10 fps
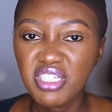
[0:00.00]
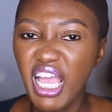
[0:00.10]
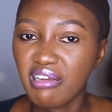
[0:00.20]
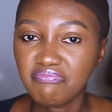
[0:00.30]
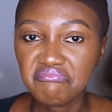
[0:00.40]

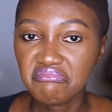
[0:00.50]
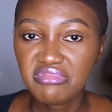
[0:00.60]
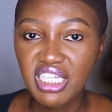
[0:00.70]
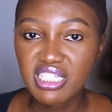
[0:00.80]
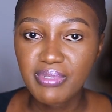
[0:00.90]
Yeah,
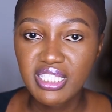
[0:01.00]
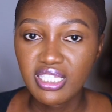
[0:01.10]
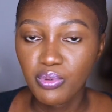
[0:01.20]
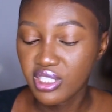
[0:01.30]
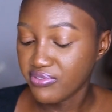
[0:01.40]
that's
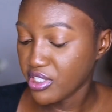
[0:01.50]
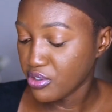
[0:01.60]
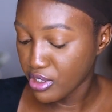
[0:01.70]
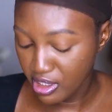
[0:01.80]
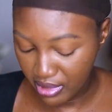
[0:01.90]
basically what this video
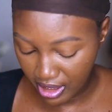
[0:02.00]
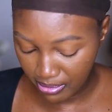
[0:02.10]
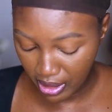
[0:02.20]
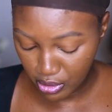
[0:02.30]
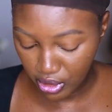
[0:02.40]
is going to be
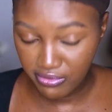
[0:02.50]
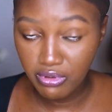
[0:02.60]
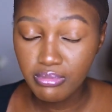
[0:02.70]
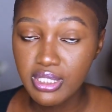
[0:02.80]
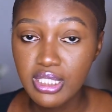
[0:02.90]
about. So if you
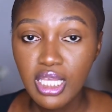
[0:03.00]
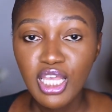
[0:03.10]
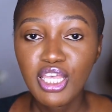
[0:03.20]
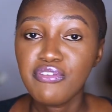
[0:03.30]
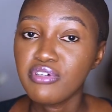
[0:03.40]

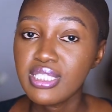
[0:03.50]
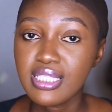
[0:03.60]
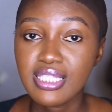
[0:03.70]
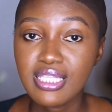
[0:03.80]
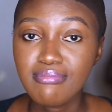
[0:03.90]
want
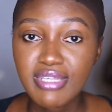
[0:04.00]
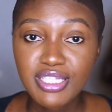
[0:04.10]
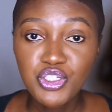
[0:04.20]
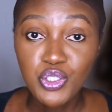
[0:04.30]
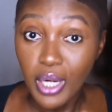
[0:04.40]
to see
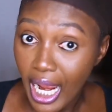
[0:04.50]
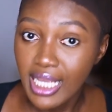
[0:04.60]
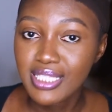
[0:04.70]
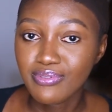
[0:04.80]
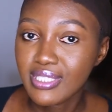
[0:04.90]
me
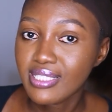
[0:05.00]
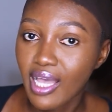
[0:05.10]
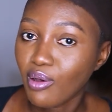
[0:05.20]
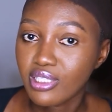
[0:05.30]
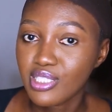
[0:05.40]
try to
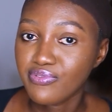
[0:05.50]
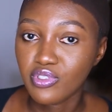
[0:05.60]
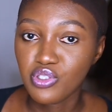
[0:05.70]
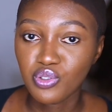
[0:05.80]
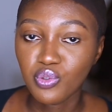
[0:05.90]
restyle this
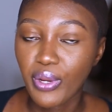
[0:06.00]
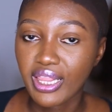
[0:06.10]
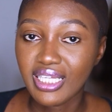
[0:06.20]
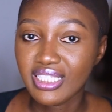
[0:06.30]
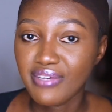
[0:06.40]
frontal
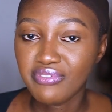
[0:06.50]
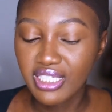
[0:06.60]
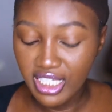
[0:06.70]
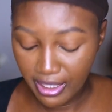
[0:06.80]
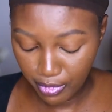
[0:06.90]
wig, then
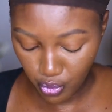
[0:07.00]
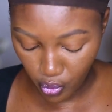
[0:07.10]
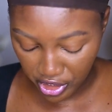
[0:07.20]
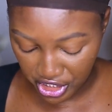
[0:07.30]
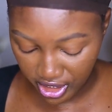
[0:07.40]
definitely keep on
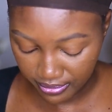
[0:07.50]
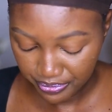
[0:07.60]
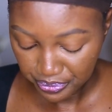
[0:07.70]
watching.